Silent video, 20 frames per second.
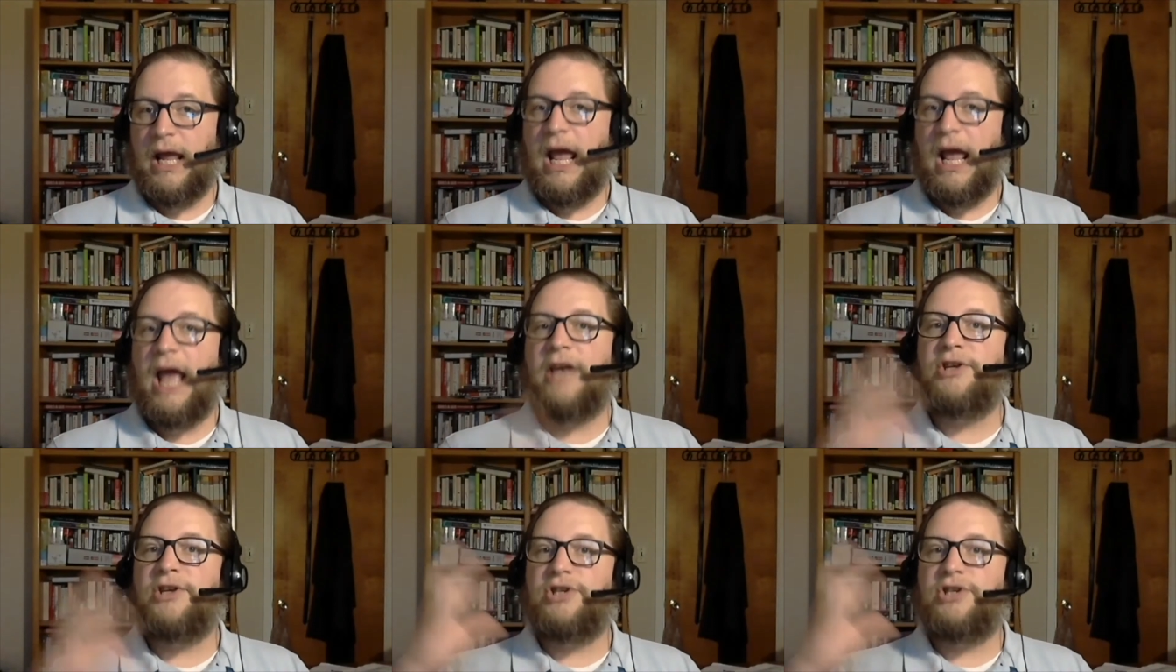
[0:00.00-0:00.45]

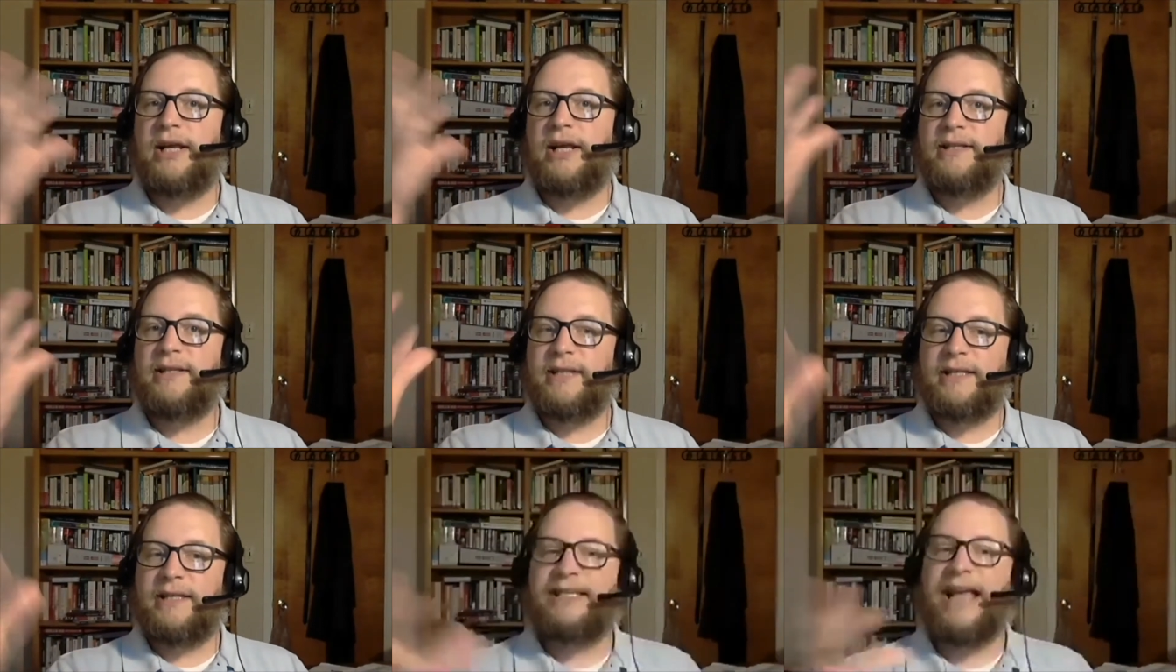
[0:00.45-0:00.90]
And
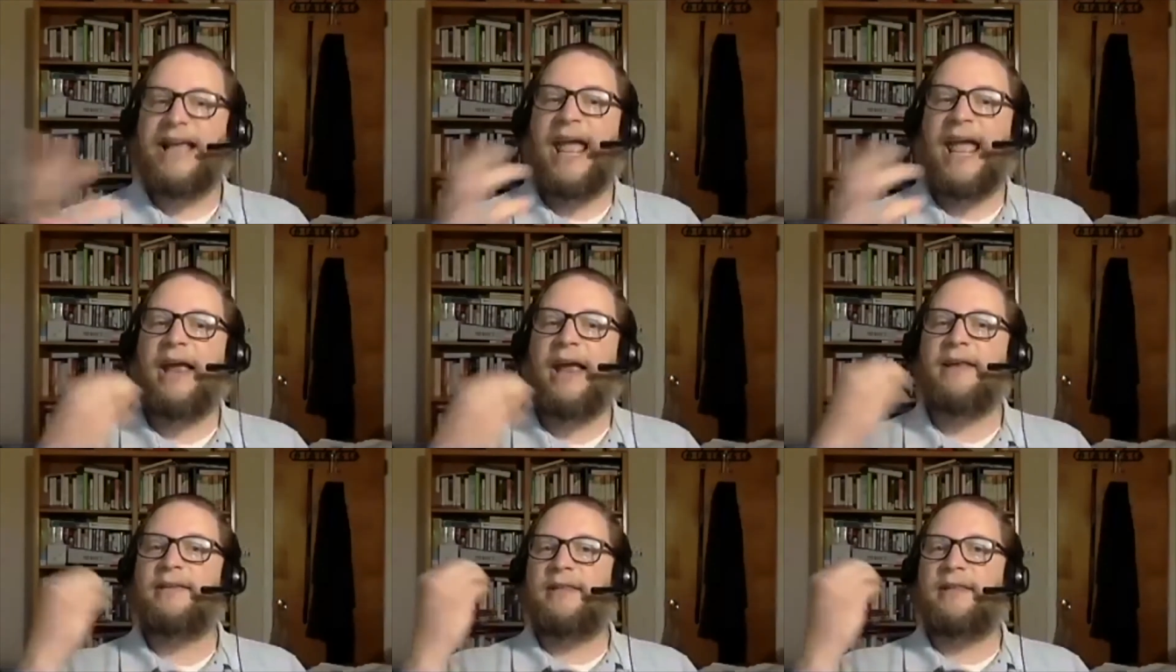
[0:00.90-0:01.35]
Jesus
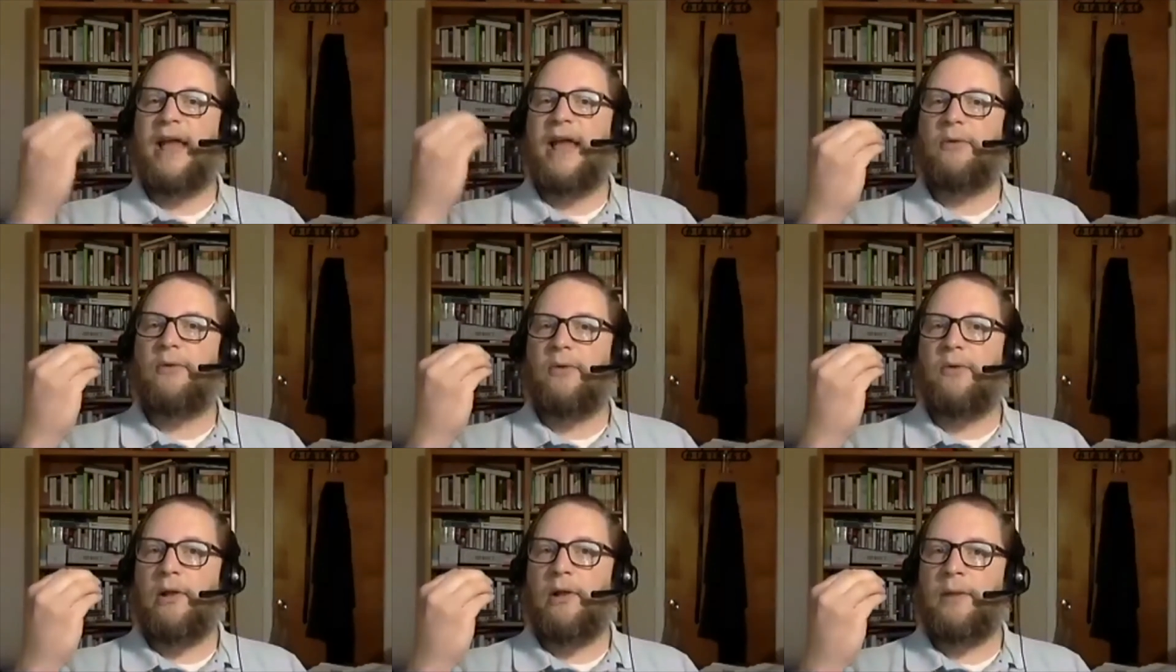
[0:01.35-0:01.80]
takes that
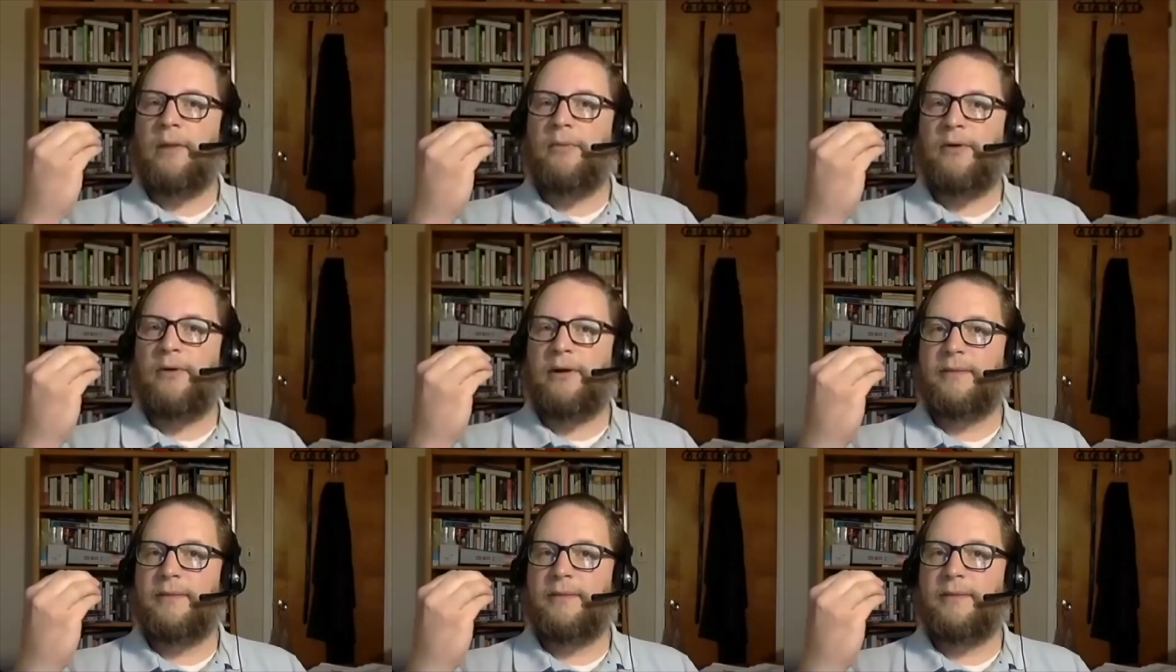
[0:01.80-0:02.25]
role
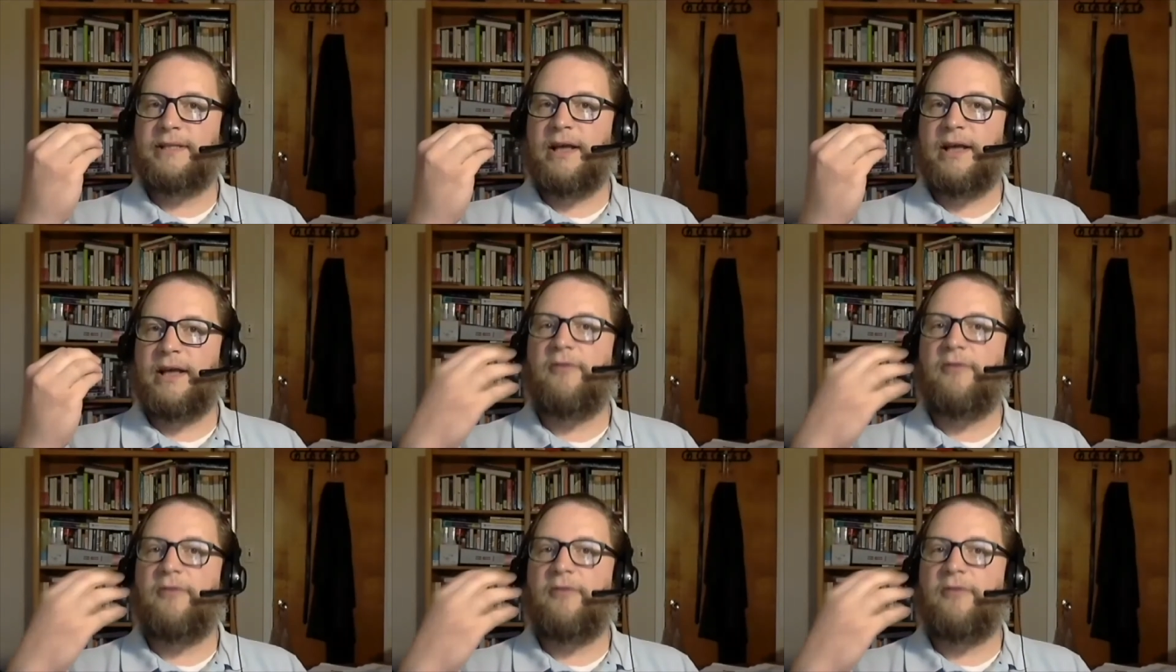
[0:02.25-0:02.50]
upon himself.